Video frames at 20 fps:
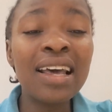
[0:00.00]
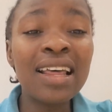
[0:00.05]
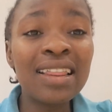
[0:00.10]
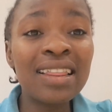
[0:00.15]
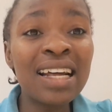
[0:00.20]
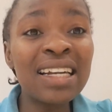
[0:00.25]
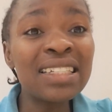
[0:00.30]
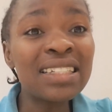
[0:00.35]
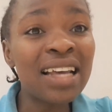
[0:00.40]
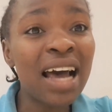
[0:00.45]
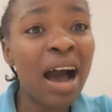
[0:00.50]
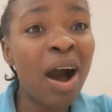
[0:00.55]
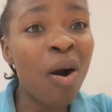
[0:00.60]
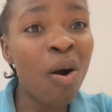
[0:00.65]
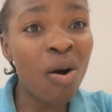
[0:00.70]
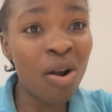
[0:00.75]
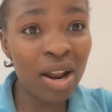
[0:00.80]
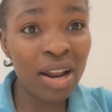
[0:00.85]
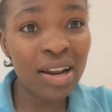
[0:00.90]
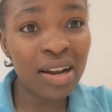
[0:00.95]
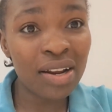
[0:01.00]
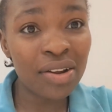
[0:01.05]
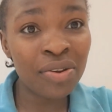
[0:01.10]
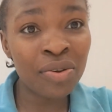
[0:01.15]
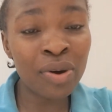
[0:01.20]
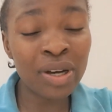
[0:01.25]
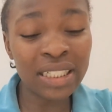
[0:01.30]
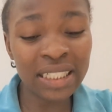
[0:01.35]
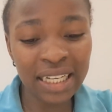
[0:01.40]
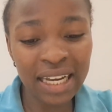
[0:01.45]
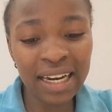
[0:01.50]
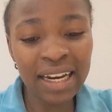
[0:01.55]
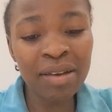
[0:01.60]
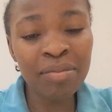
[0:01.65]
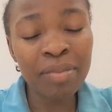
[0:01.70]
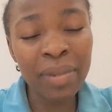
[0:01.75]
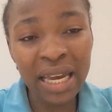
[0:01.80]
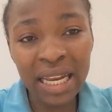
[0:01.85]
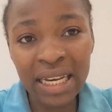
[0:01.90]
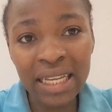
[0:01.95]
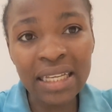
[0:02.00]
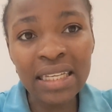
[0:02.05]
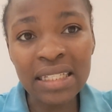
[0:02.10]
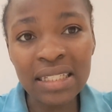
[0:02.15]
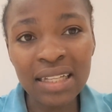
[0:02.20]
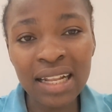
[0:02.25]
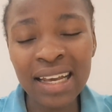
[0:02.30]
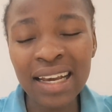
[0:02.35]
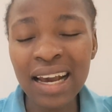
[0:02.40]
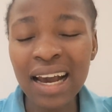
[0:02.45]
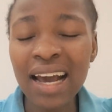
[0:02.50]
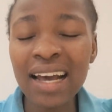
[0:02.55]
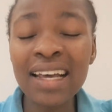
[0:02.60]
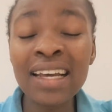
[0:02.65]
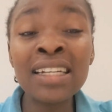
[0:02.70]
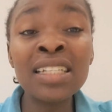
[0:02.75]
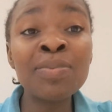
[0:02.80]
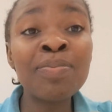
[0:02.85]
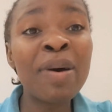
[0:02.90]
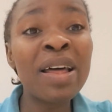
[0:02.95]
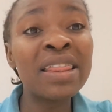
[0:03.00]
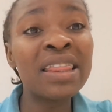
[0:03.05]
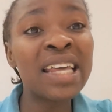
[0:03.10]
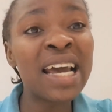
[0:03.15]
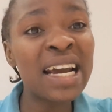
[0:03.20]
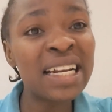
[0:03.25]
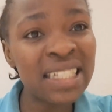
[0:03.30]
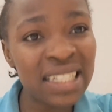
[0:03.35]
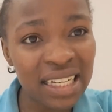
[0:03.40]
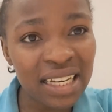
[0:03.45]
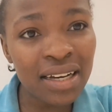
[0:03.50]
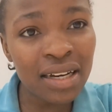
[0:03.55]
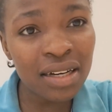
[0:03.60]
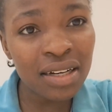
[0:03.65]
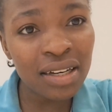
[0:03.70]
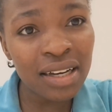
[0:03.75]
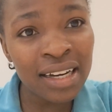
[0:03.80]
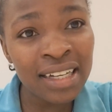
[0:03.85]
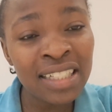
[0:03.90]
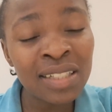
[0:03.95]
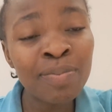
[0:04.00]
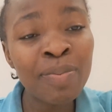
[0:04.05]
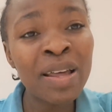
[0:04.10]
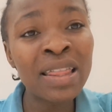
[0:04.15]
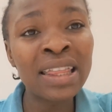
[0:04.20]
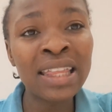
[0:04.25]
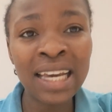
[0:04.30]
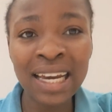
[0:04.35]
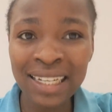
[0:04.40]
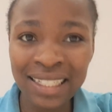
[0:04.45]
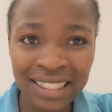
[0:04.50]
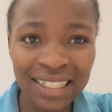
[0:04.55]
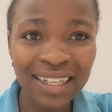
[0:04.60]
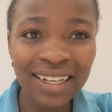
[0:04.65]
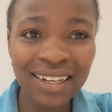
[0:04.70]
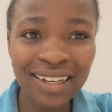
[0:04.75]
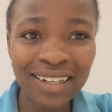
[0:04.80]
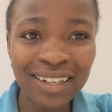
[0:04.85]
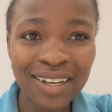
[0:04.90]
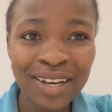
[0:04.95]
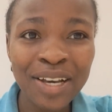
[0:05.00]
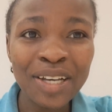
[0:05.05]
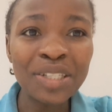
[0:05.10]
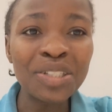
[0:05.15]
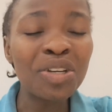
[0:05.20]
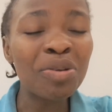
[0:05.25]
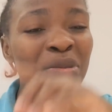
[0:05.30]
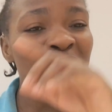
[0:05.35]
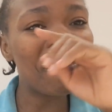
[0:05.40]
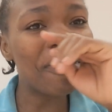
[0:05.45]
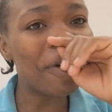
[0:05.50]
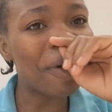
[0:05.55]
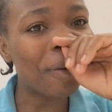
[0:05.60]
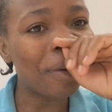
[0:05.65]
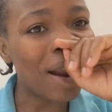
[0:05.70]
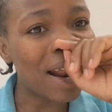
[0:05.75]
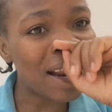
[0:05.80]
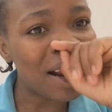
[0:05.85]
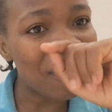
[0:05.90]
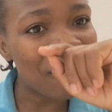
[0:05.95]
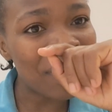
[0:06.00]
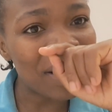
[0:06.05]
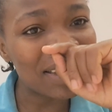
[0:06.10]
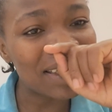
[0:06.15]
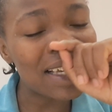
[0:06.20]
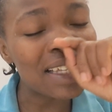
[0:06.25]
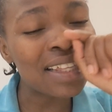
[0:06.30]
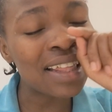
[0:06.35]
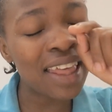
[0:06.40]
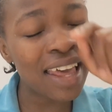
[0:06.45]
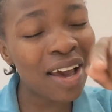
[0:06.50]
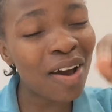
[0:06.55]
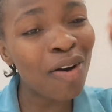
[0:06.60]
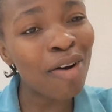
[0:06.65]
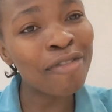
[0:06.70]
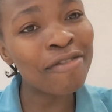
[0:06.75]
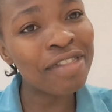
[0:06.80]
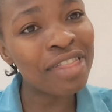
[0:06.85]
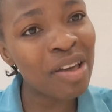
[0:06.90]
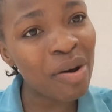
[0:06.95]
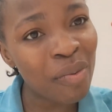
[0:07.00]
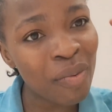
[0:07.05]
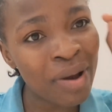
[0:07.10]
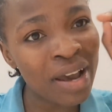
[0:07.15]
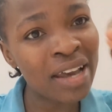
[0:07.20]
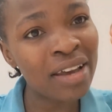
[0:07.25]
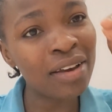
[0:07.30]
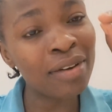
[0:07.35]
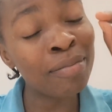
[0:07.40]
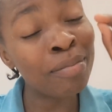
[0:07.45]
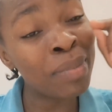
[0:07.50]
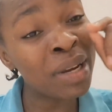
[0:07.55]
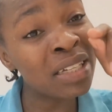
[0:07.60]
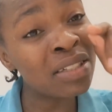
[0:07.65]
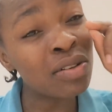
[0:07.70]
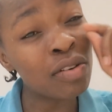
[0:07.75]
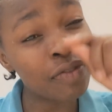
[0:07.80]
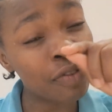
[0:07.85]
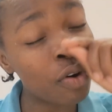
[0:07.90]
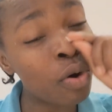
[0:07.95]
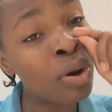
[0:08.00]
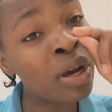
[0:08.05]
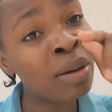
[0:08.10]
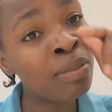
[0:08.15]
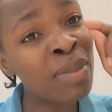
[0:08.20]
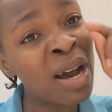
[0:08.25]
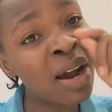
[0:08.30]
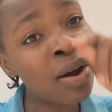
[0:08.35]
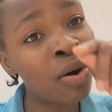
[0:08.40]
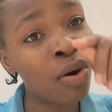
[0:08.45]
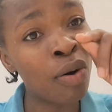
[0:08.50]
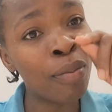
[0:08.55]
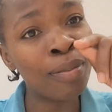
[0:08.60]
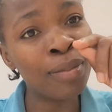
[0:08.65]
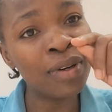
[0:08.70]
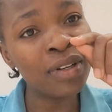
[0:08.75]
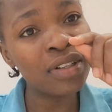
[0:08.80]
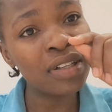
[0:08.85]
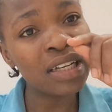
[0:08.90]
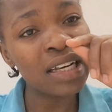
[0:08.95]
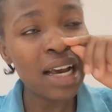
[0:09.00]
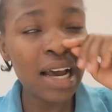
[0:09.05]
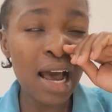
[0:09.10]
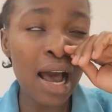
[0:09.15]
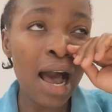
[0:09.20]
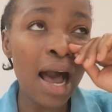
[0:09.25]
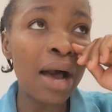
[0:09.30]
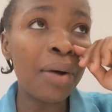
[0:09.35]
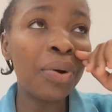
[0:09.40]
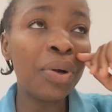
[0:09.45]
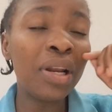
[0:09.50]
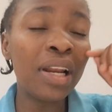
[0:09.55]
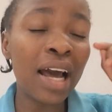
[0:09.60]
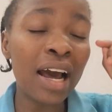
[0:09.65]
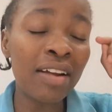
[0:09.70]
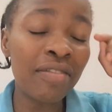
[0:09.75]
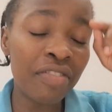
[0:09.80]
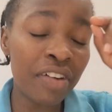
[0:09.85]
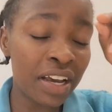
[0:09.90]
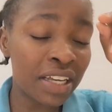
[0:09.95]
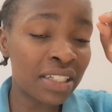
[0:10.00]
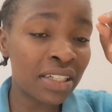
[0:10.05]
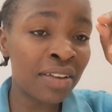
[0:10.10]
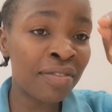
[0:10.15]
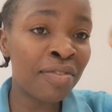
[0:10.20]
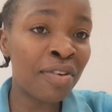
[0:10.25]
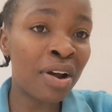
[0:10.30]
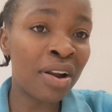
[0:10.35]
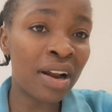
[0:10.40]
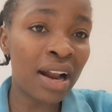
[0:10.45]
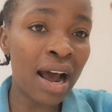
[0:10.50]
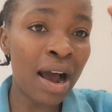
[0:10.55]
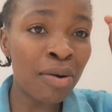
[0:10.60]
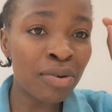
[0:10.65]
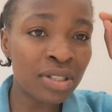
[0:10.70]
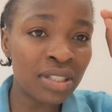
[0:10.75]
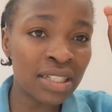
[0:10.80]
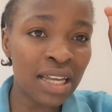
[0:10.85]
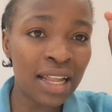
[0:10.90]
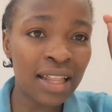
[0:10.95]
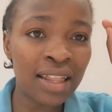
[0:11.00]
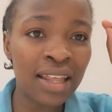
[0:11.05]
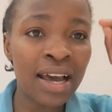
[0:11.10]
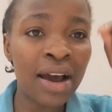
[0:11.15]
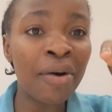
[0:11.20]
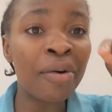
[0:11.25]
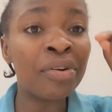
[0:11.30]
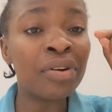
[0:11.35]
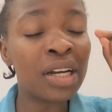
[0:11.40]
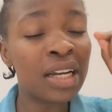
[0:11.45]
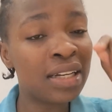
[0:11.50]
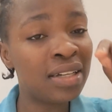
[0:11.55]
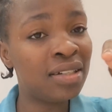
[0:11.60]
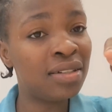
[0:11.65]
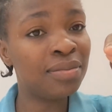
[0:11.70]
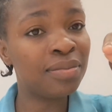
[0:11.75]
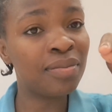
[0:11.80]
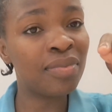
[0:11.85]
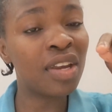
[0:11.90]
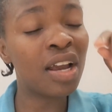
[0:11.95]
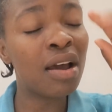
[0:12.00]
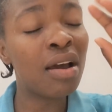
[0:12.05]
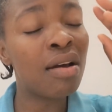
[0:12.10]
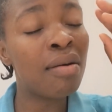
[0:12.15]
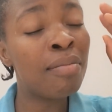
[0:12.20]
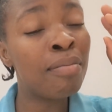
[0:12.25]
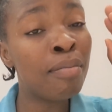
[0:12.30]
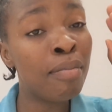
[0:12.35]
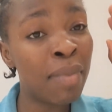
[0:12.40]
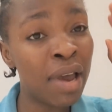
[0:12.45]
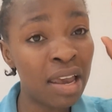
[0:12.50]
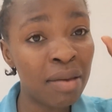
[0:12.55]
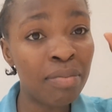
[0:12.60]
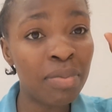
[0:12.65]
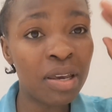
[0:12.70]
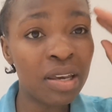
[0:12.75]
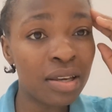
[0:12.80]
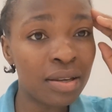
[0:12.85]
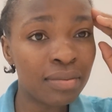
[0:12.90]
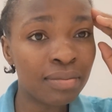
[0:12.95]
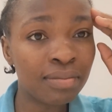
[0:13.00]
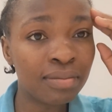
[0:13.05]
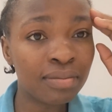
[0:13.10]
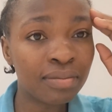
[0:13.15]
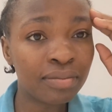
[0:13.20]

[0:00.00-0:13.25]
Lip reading: that's a whole. You are sharing beddings. Like it's pathetic. It's pathetic. So before you run away, just think of the means of going back home. I will advise, if you are outside there already, maybe